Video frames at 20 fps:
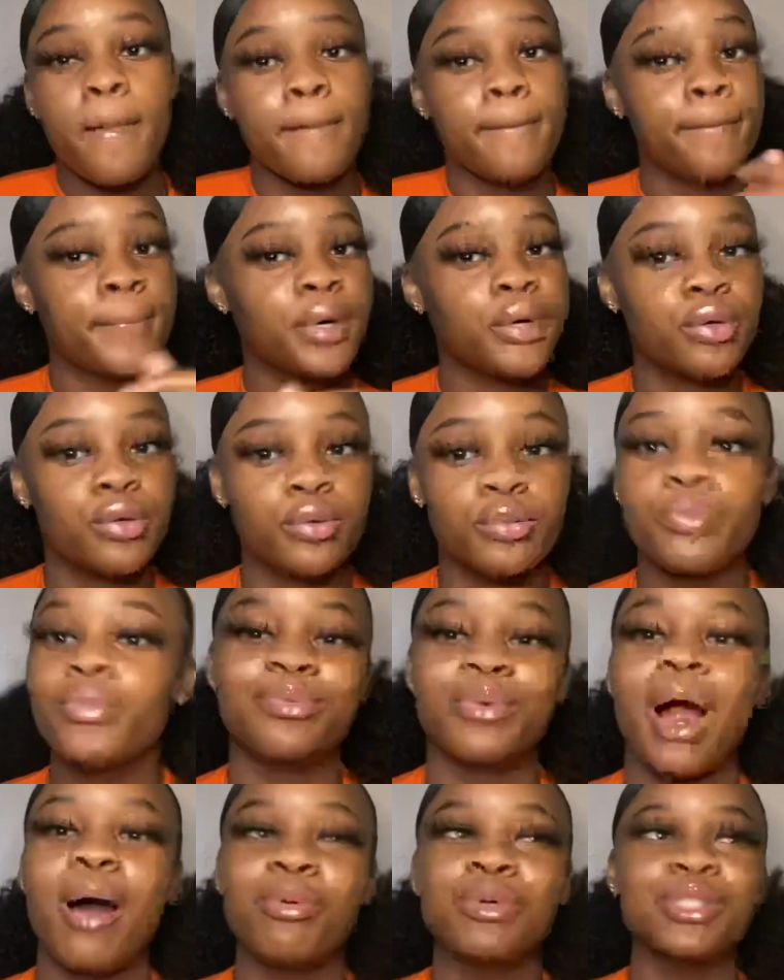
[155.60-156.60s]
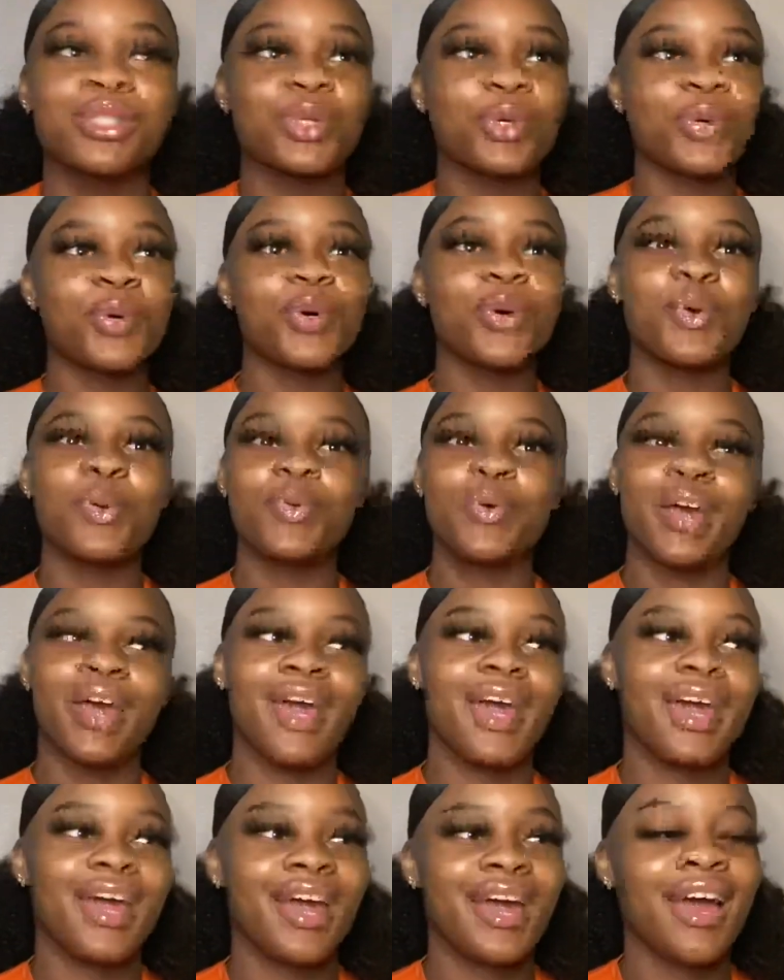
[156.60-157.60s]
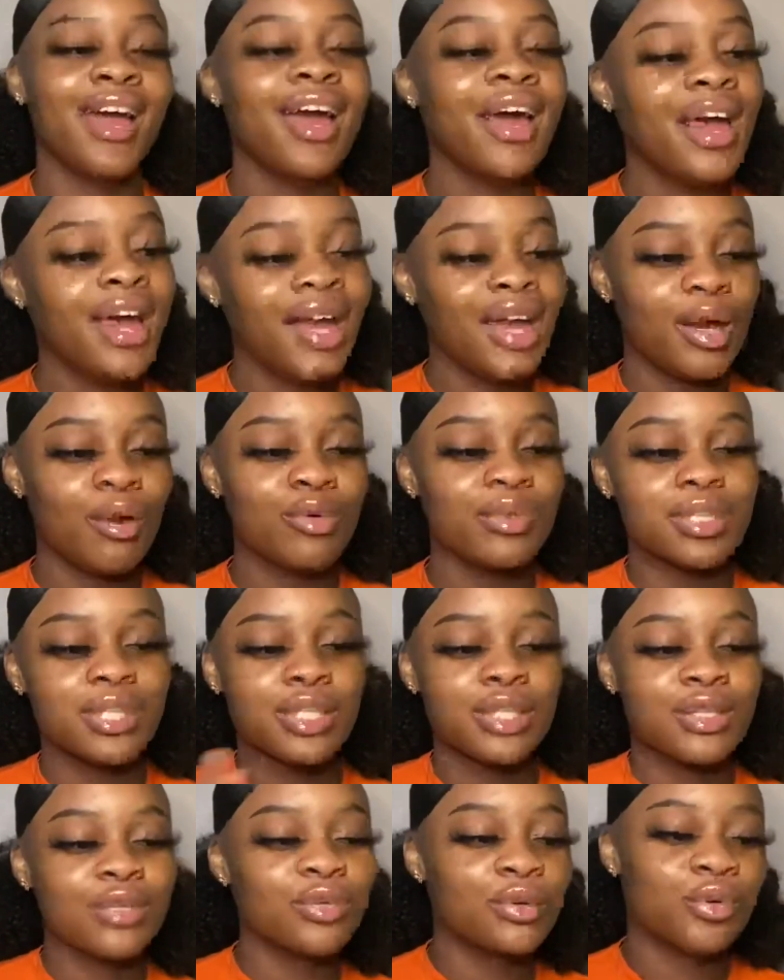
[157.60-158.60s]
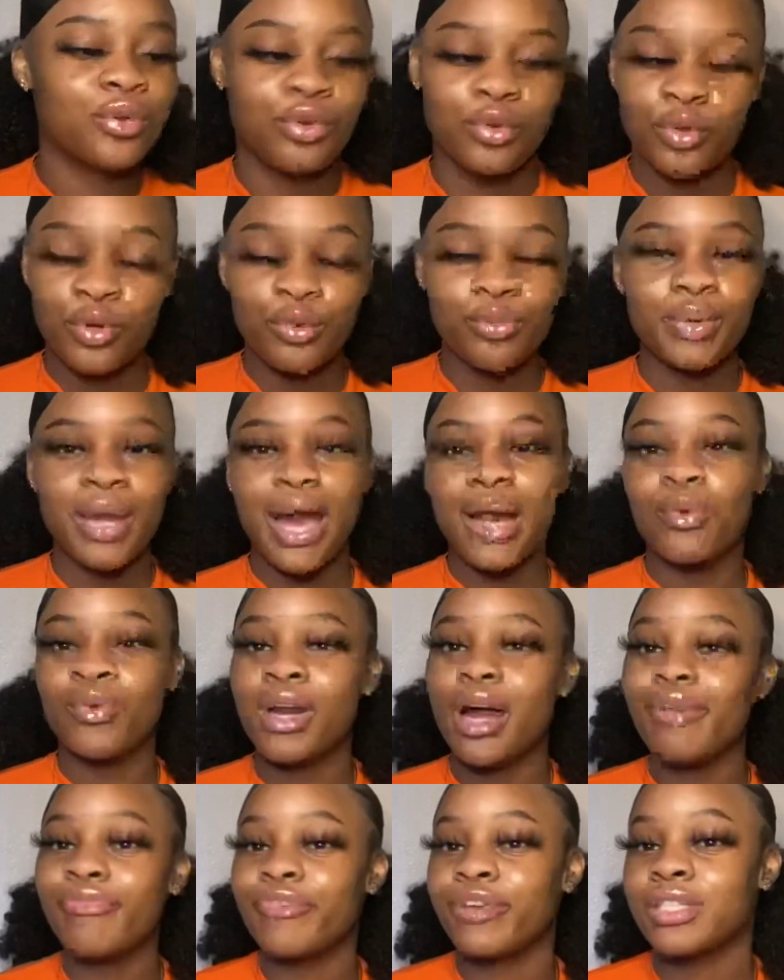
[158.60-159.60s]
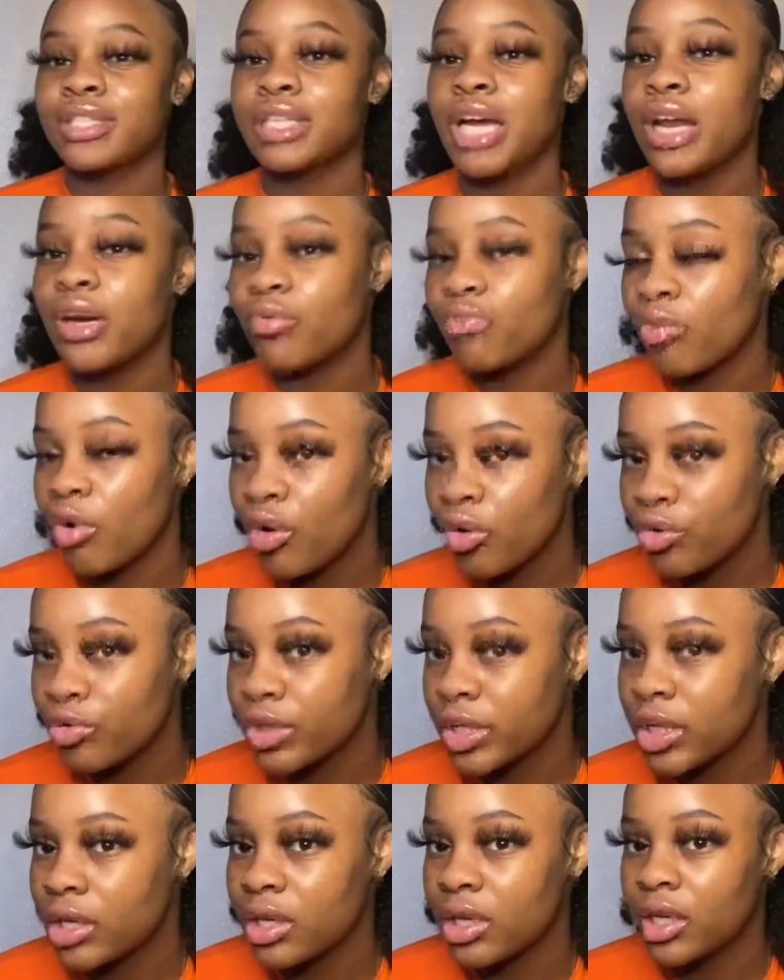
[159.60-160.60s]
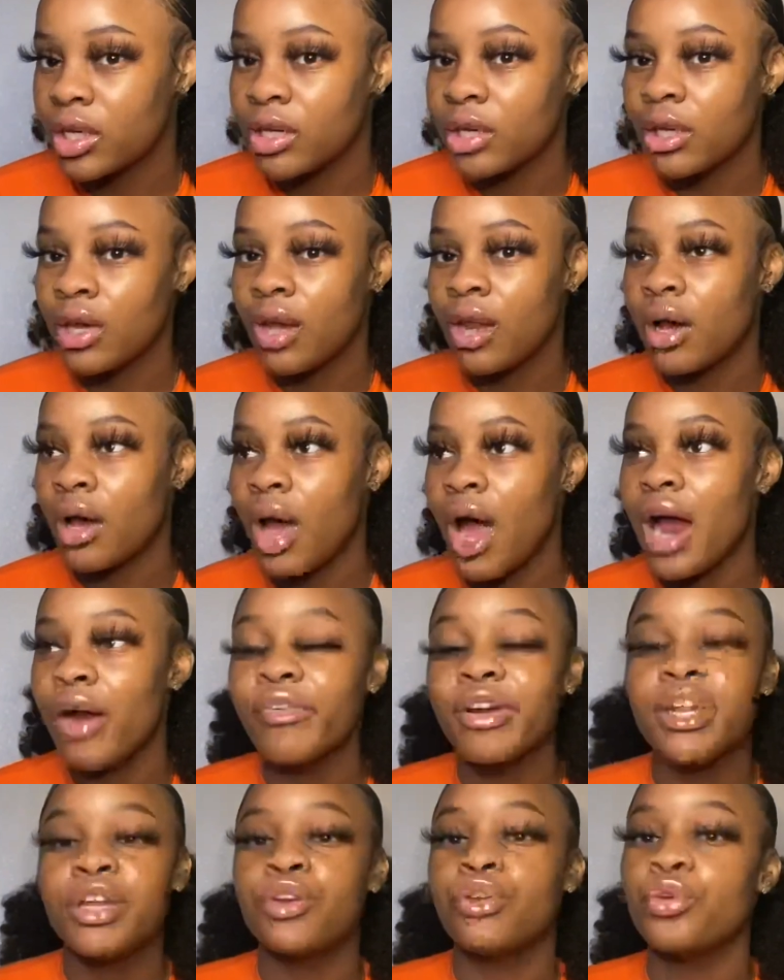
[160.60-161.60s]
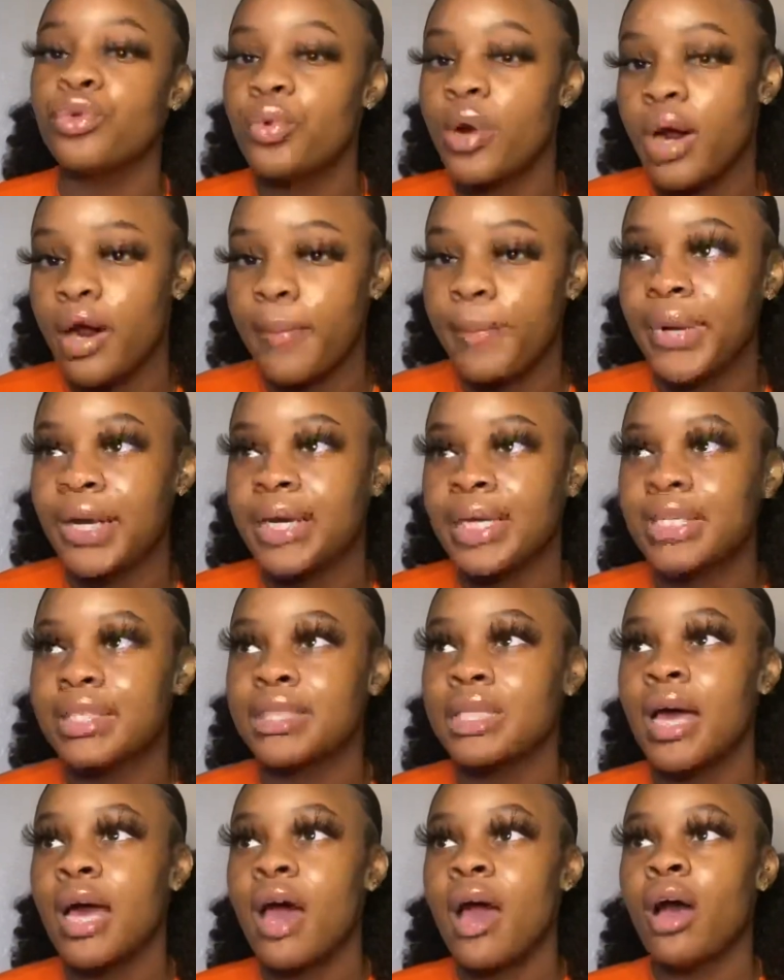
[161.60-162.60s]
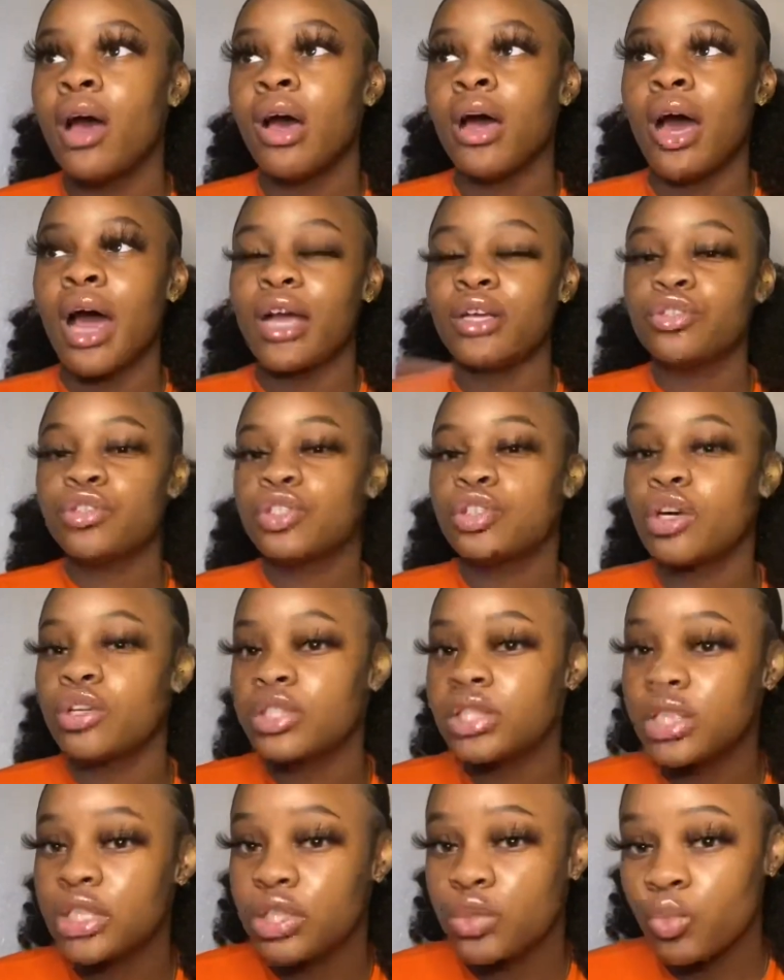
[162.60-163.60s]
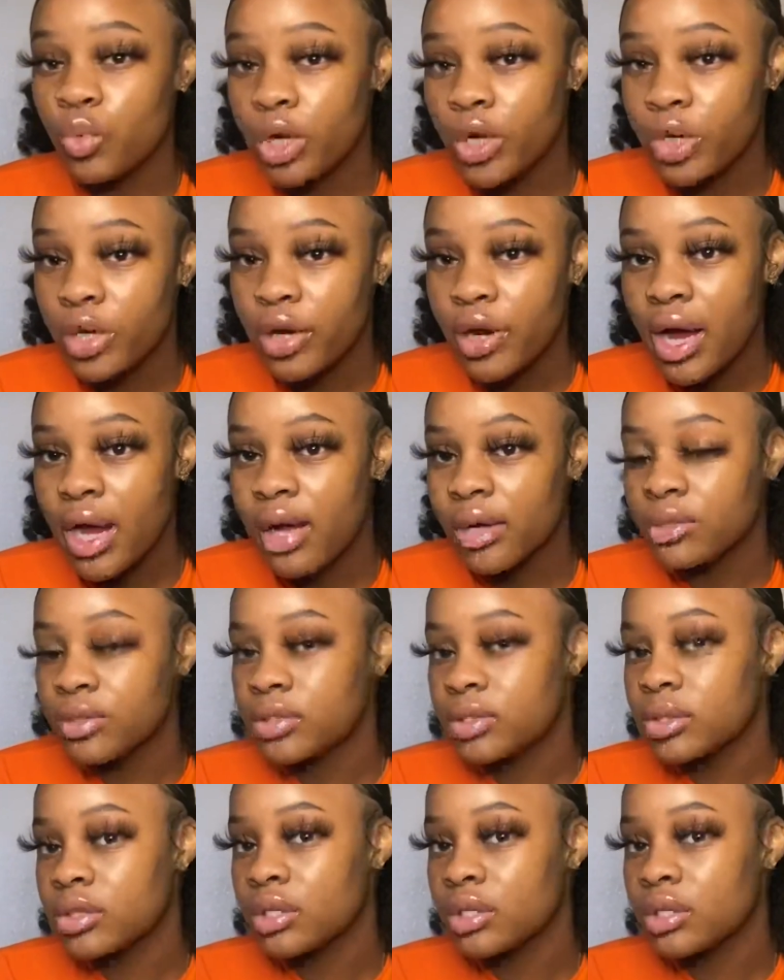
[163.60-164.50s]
boom, I was cool with, it was a little group. Like when I first got enrolled, and I already knew her because I used to go to this one girl house.